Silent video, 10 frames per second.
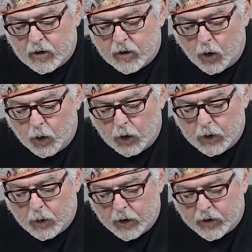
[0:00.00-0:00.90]
totally
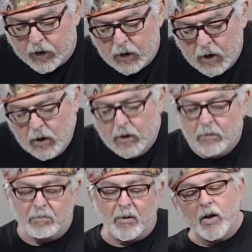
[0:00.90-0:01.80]
rusty,
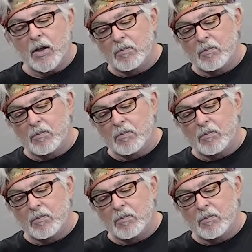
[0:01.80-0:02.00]
pretty